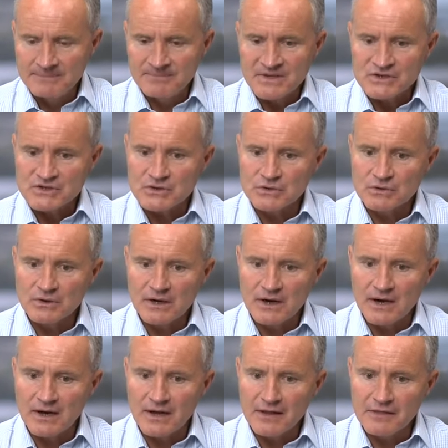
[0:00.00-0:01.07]
So
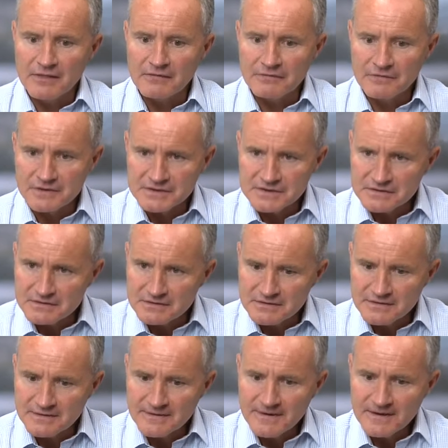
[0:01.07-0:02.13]
the first
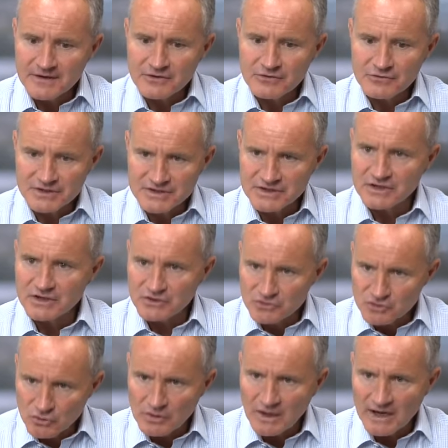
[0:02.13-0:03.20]
risk
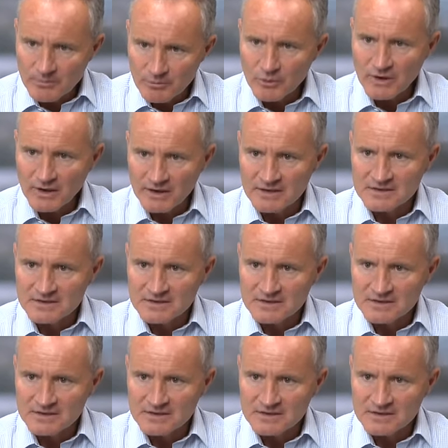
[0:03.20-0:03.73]
control I put in